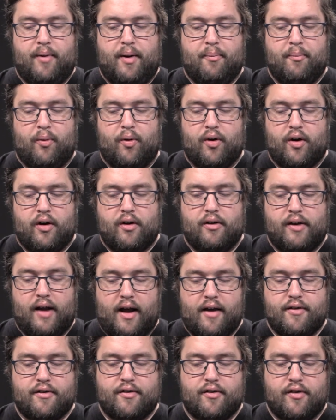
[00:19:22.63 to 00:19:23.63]
more or
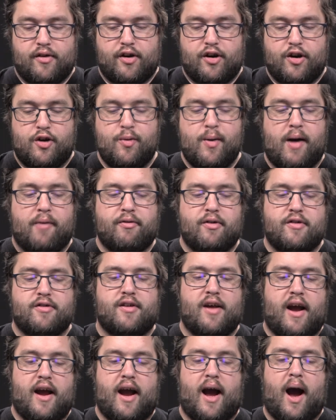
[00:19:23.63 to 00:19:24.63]
less, you have to
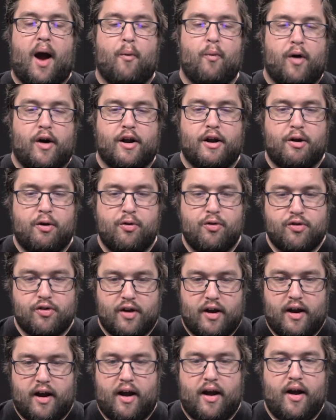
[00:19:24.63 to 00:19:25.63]
say, I want to use
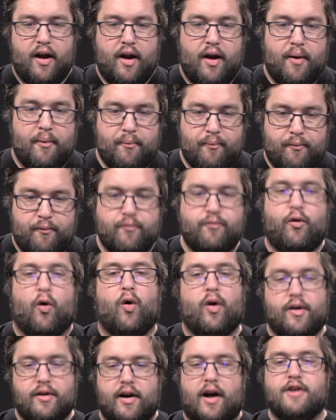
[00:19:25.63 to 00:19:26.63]
it
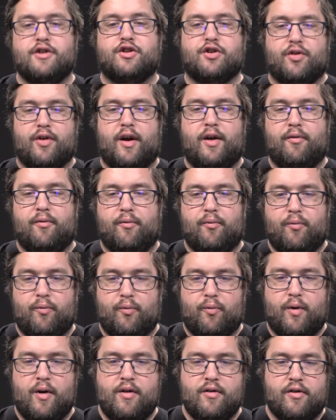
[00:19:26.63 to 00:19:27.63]
for touchscreen
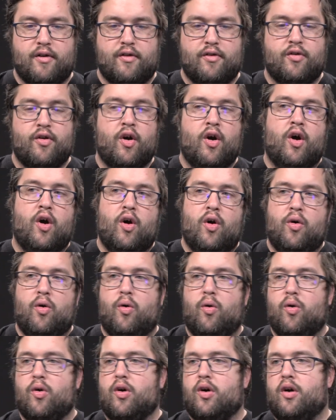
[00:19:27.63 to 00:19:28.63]
reasons.
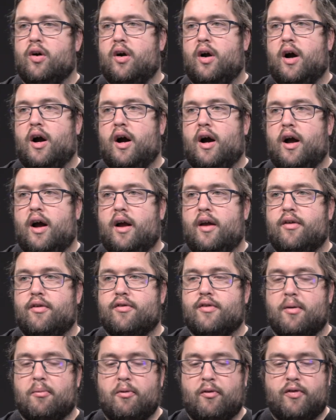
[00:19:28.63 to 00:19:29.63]
Or
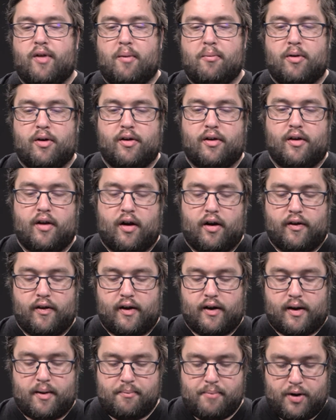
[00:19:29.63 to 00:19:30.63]
some of them are
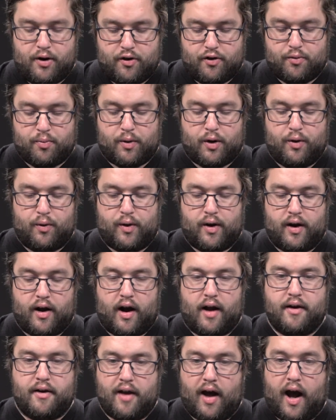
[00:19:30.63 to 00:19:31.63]
the computers where you can
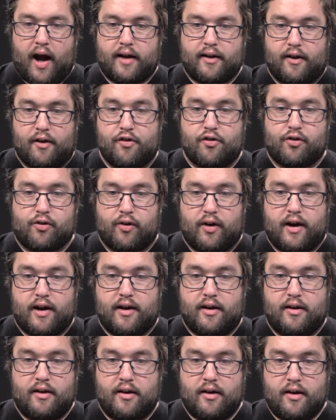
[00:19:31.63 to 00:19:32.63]
undock the
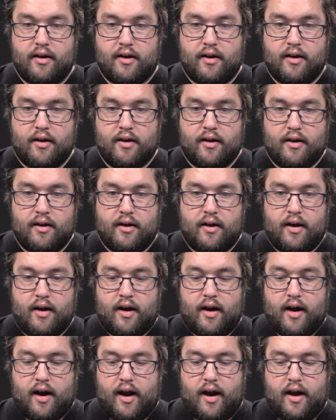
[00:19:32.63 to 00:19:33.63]
screen.
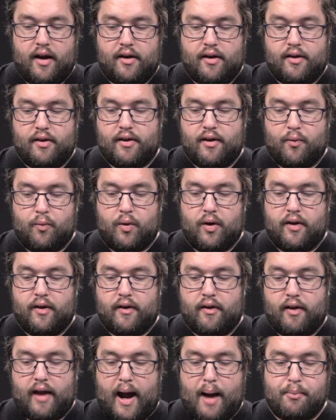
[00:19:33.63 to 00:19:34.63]
And that one of
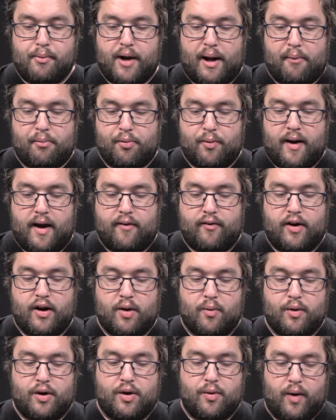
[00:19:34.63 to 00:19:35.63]
the laptops we have
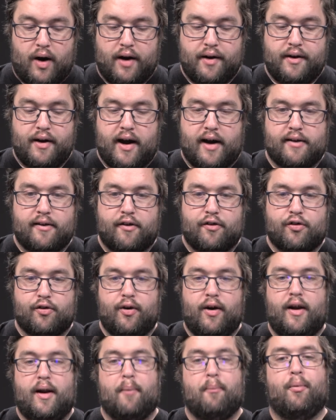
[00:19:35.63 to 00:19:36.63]
here, when you undock the
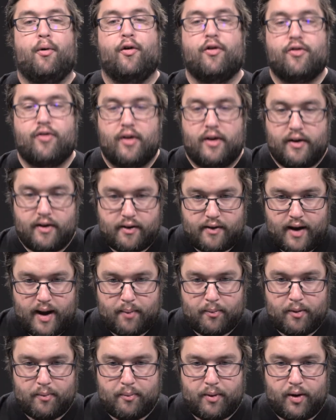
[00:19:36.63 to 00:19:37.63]
screen, it puts it into
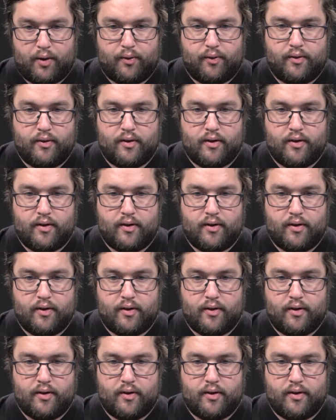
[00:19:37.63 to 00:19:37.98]
tablet mode.